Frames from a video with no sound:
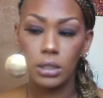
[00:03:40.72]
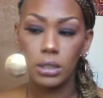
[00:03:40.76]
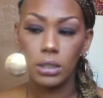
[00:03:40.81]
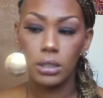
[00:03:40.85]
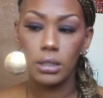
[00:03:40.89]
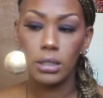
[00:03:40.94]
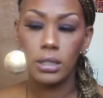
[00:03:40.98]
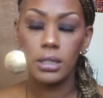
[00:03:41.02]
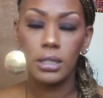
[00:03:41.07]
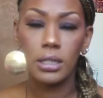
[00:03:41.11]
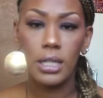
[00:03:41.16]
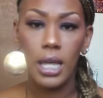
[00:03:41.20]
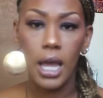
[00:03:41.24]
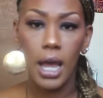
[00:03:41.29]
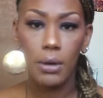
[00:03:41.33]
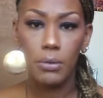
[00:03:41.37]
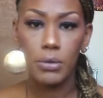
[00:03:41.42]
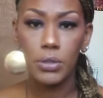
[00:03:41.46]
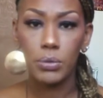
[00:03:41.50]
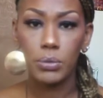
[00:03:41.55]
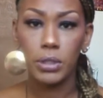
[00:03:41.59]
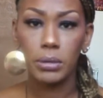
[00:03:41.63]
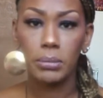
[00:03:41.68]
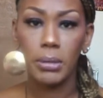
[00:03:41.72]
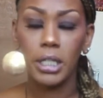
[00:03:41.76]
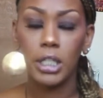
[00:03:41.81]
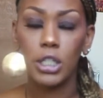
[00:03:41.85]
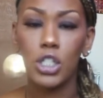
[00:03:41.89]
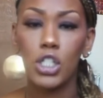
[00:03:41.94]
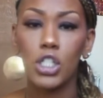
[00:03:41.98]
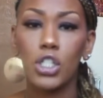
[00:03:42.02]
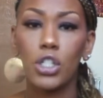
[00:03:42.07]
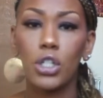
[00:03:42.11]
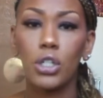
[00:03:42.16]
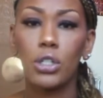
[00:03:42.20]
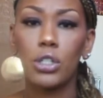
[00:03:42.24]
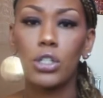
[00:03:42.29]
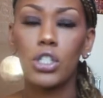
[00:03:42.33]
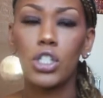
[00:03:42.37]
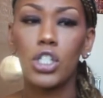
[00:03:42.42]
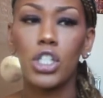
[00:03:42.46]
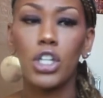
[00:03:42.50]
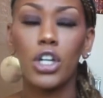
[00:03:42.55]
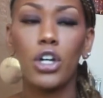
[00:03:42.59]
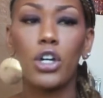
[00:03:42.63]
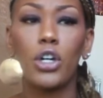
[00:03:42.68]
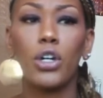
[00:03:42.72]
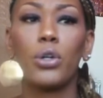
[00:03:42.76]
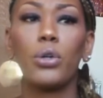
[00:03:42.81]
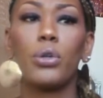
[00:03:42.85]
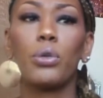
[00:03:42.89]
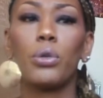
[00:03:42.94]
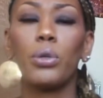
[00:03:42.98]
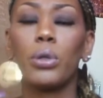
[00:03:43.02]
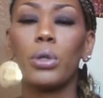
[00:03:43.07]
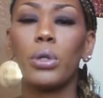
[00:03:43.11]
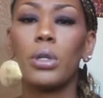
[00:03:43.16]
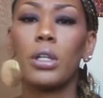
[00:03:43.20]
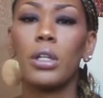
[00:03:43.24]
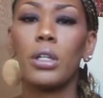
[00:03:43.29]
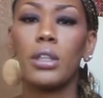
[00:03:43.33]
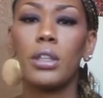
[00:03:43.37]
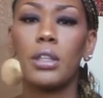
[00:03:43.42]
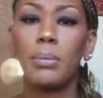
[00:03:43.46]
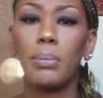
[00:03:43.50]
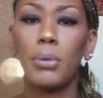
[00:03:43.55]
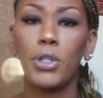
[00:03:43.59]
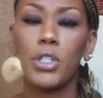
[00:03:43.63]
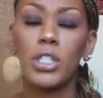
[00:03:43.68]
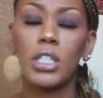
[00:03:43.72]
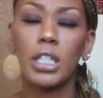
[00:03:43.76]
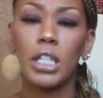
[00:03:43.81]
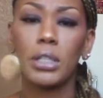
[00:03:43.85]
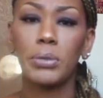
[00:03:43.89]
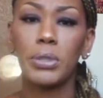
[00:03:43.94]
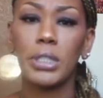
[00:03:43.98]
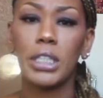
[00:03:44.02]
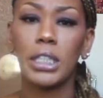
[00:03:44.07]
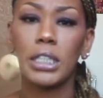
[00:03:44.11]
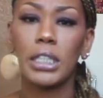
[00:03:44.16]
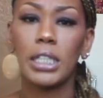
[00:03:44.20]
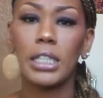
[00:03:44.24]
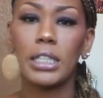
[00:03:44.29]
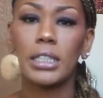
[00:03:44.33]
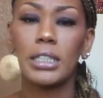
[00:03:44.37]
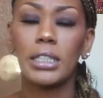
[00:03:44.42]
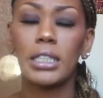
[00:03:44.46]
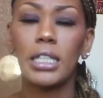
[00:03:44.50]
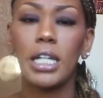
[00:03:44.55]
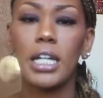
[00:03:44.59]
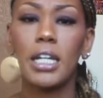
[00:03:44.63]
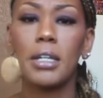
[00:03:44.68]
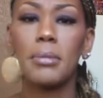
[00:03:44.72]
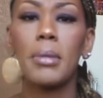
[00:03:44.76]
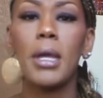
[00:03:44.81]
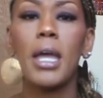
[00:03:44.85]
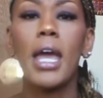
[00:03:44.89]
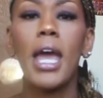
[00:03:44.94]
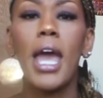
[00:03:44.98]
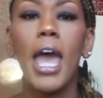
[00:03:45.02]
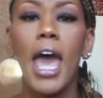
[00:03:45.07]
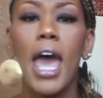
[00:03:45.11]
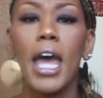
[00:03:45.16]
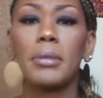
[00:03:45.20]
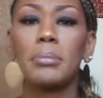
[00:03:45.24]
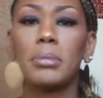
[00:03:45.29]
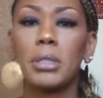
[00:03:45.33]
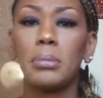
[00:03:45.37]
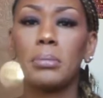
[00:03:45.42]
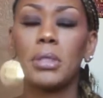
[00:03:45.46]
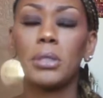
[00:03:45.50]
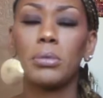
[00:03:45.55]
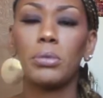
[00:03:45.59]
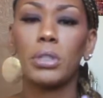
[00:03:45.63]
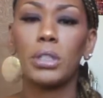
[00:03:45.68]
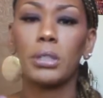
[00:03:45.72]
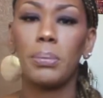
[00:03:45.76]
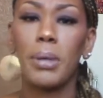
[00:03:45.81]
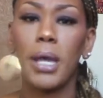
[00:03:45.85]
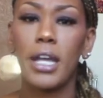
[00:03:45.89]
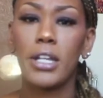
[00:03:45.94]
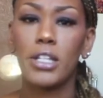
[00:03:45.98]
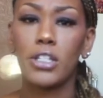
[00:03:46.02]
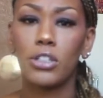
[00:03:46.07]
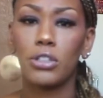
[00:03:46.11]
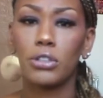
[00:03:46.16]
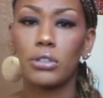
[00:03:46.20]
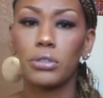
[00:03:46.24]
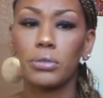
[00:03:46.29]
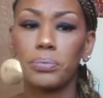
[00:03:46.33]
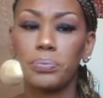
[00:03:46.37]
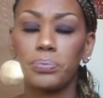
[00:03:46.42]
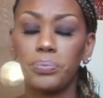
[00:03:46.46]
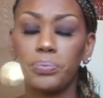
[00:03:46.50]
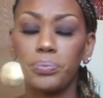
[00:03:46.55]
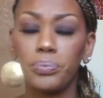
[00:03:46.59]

that was one of my concerns. So the person that I was dating at the time had me meet with the pastor.